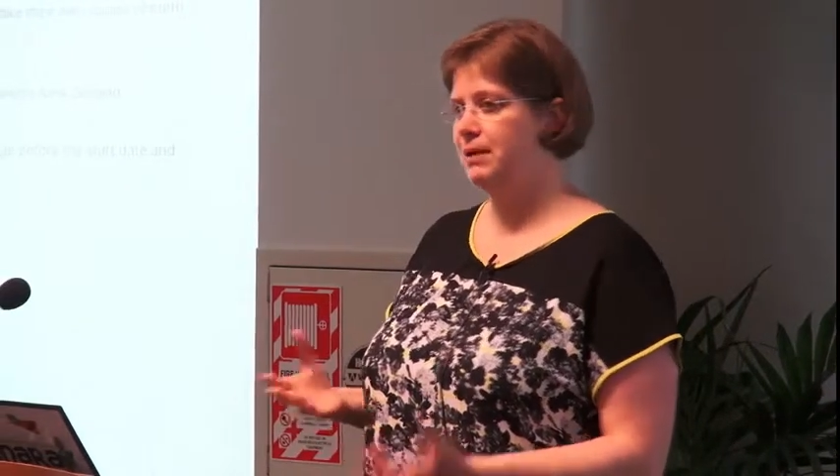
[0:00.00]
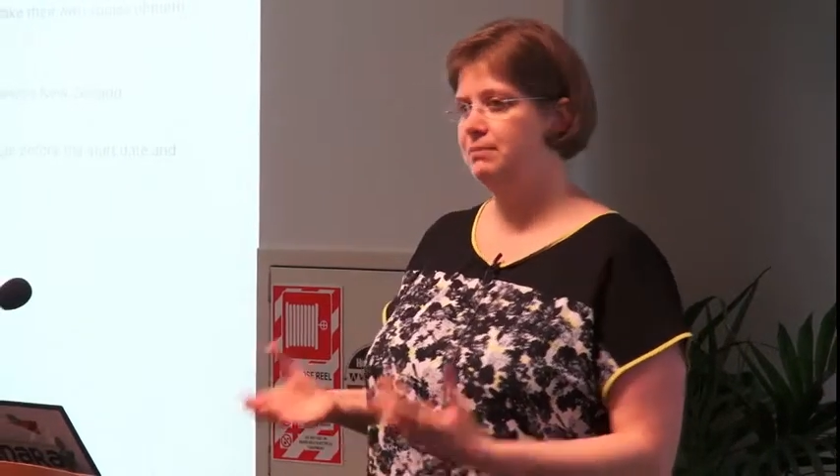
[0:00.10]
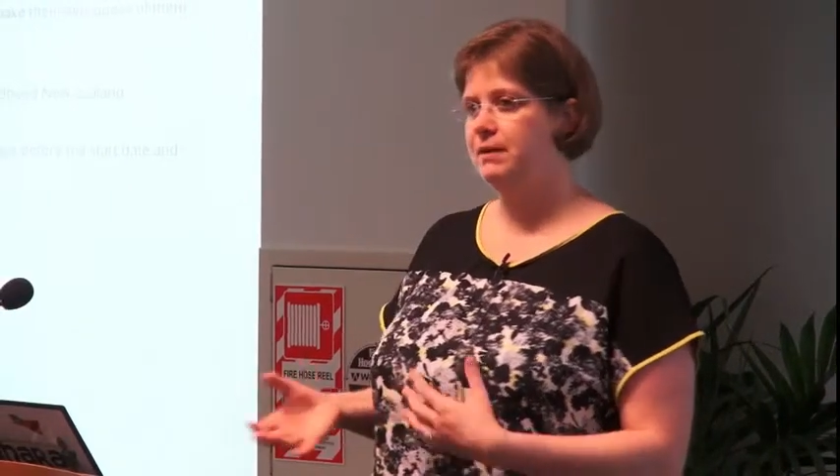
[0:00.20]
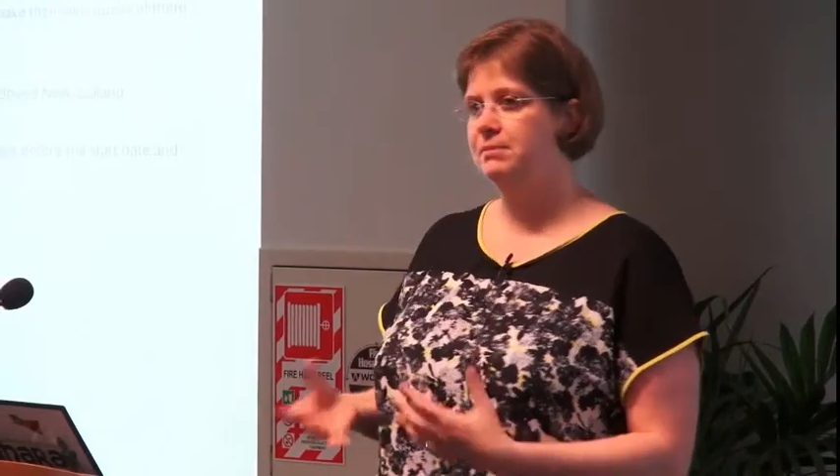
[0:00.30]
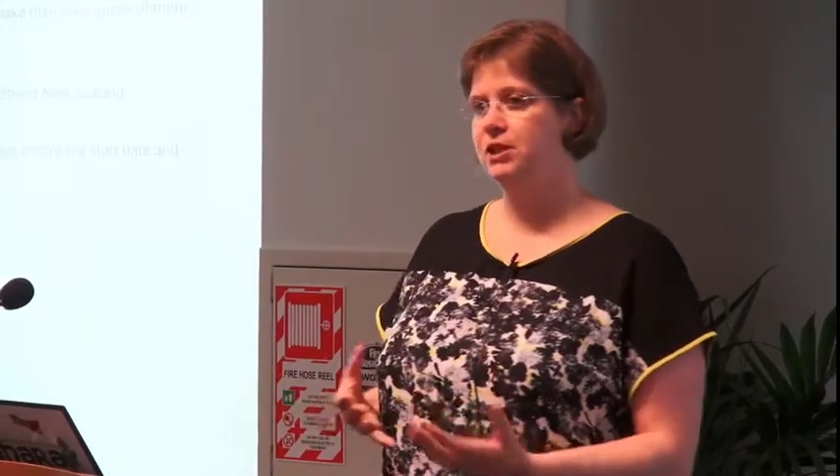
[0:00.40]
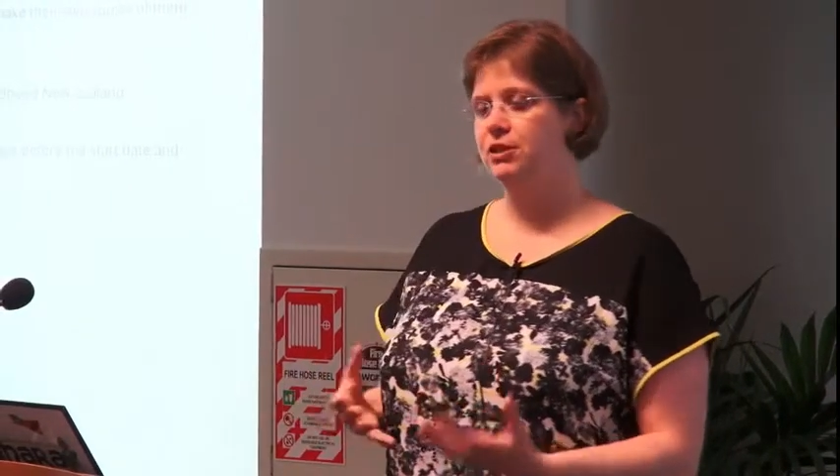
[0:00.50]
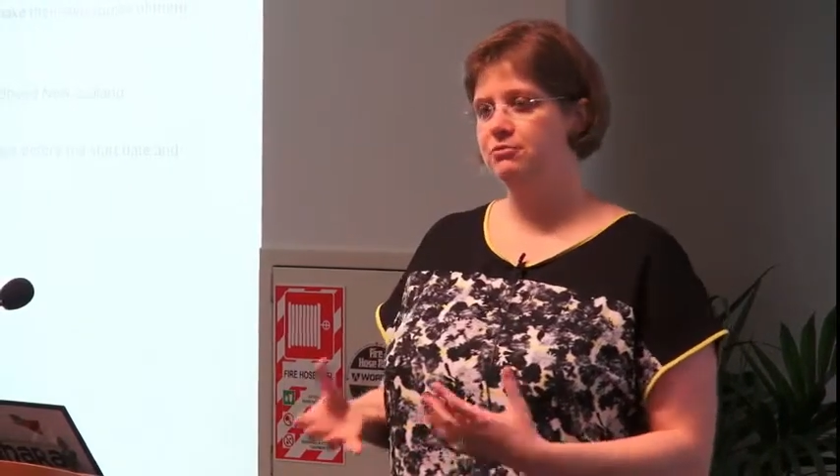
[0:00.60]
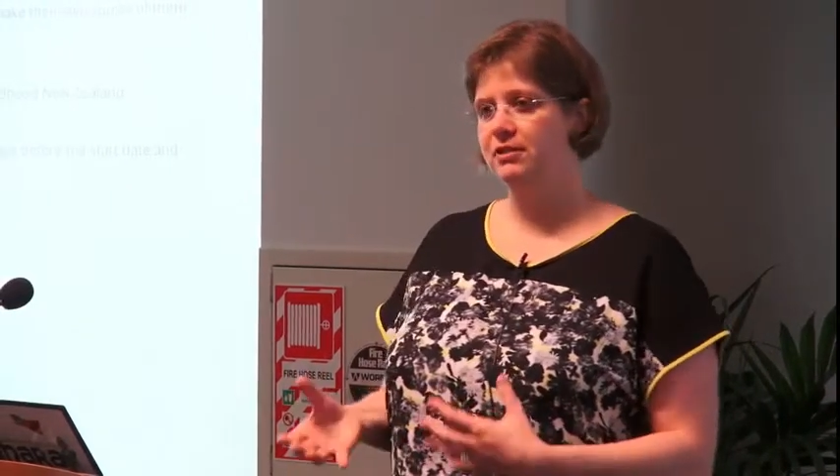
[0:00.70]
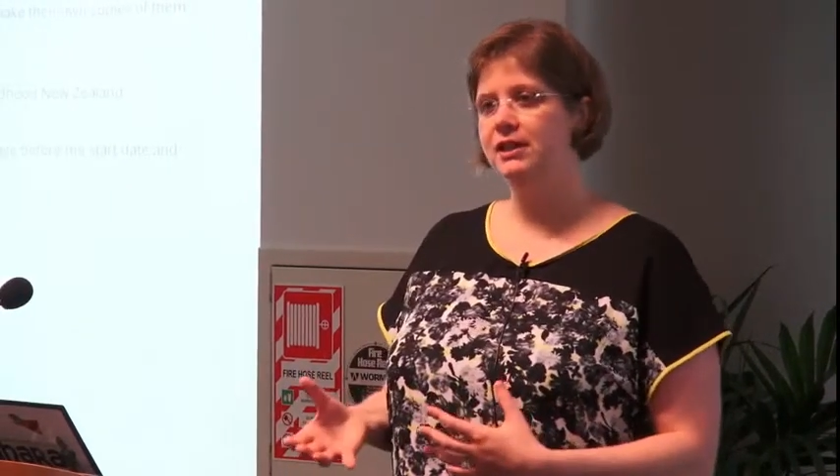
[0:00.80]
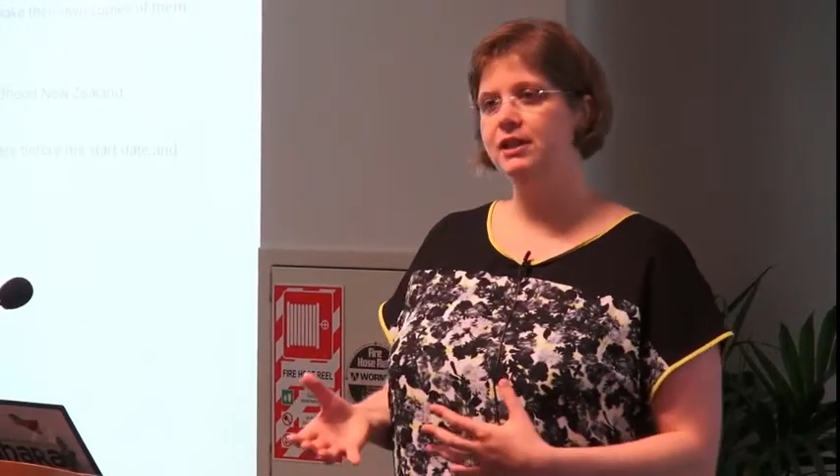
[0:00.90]
but people got
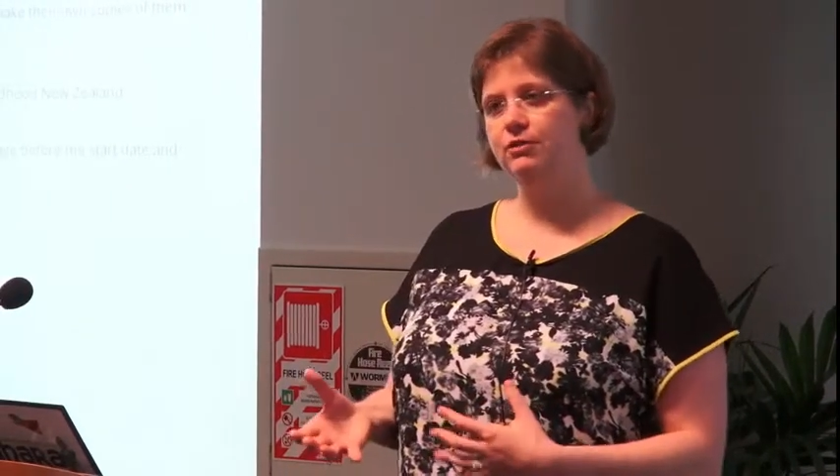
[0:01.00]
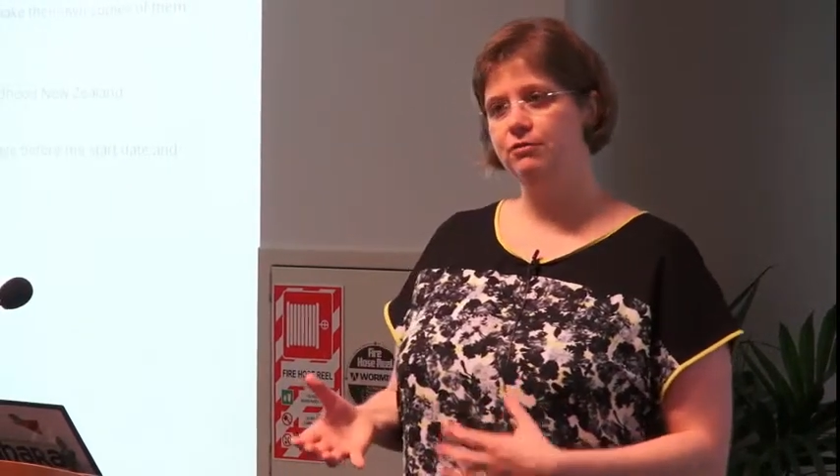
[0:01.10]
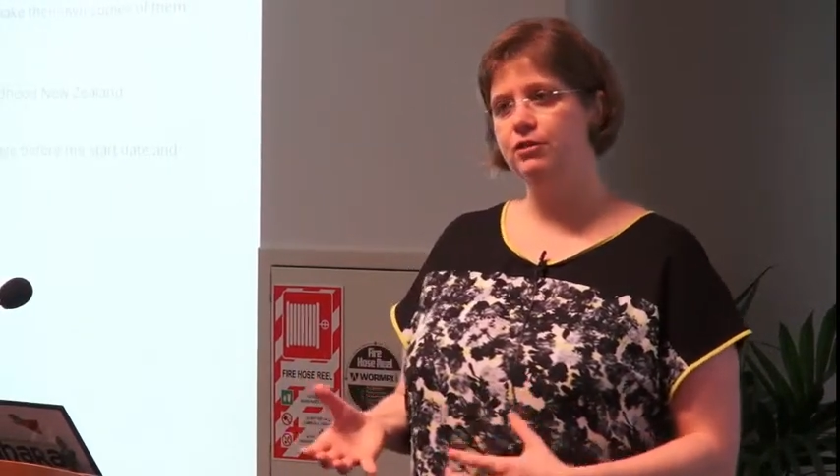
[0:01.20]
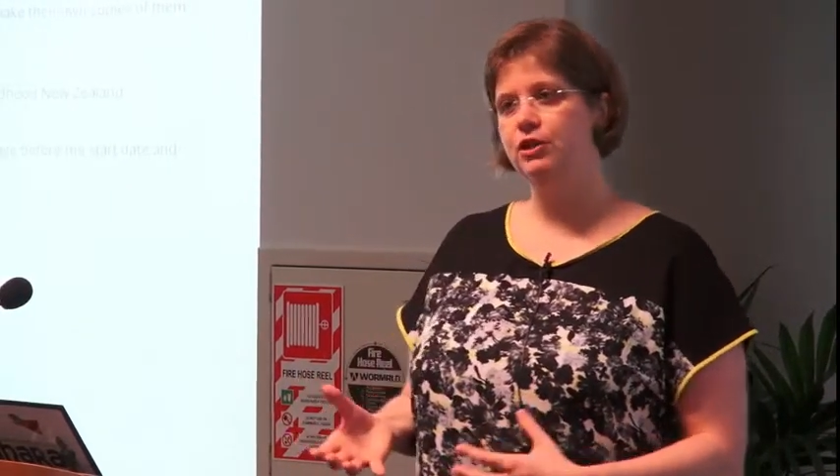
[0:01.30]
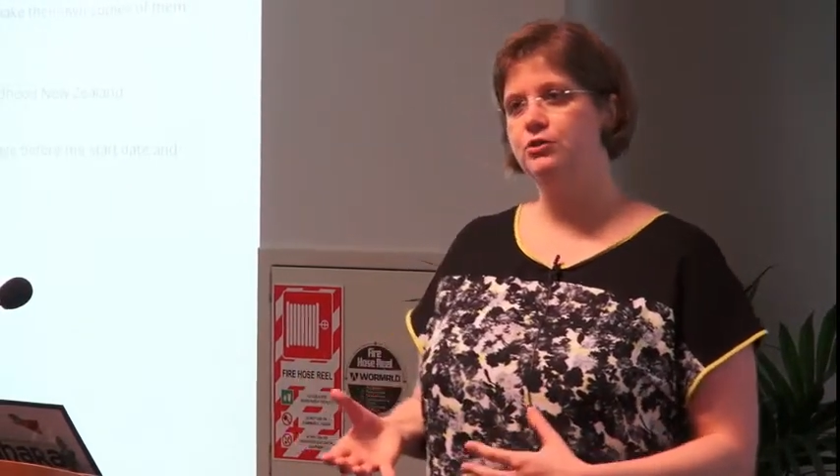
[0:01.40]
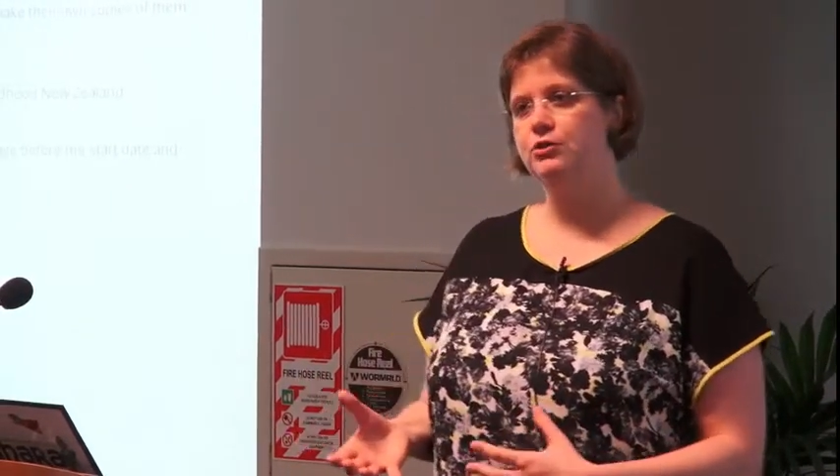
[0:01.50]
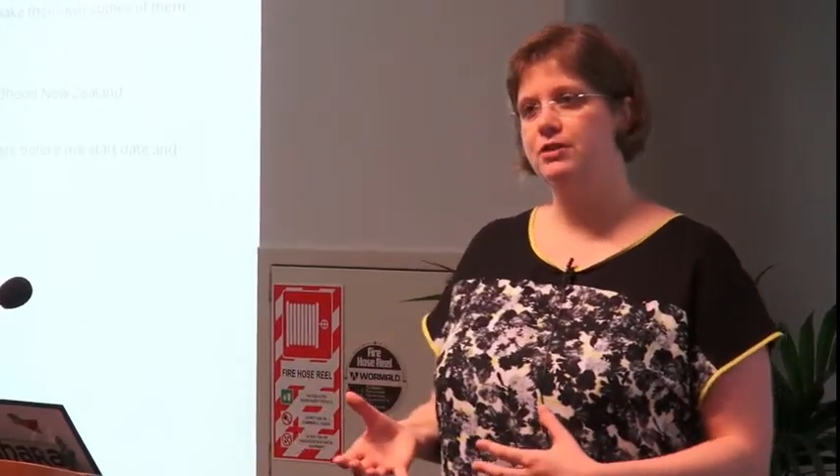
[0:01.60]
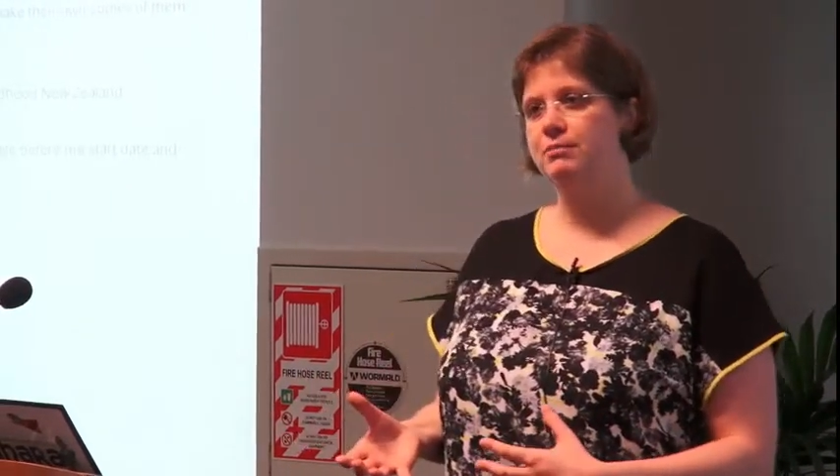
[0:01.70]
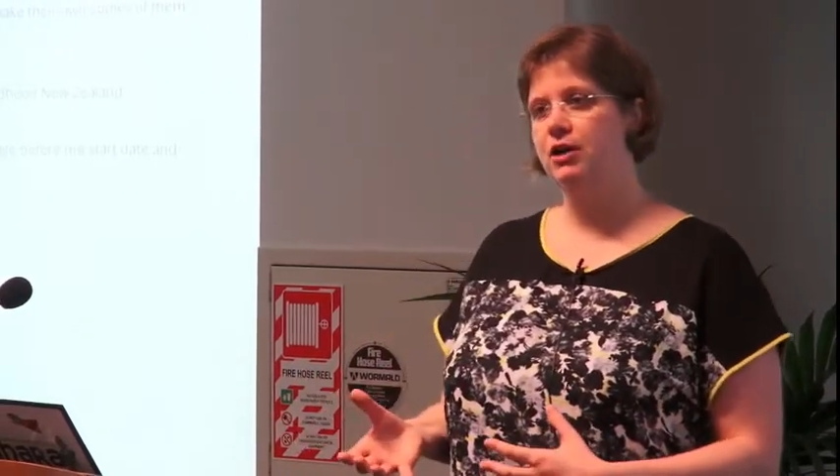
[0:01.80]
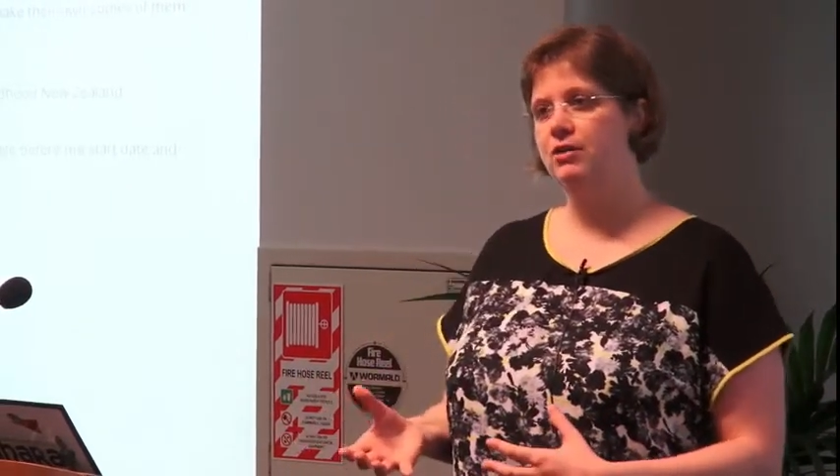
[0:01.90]
really
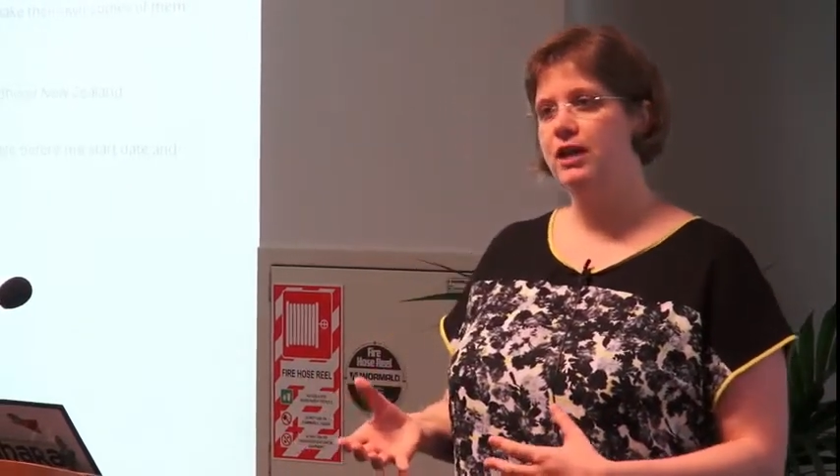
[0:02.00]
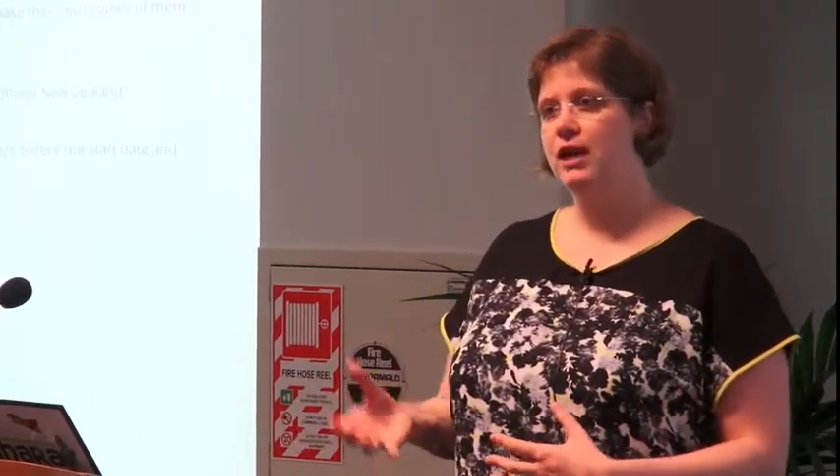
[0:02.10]
confused about